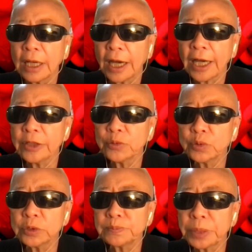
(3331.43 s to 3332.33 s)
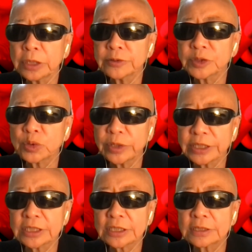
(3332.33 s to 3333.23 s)
I would pose
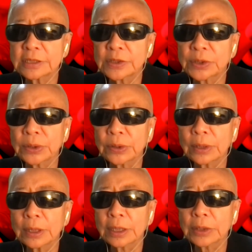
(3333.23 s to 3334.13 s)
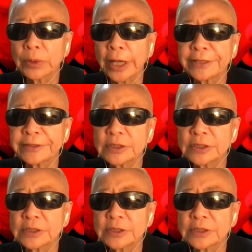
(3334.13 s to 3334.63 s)
question to, right?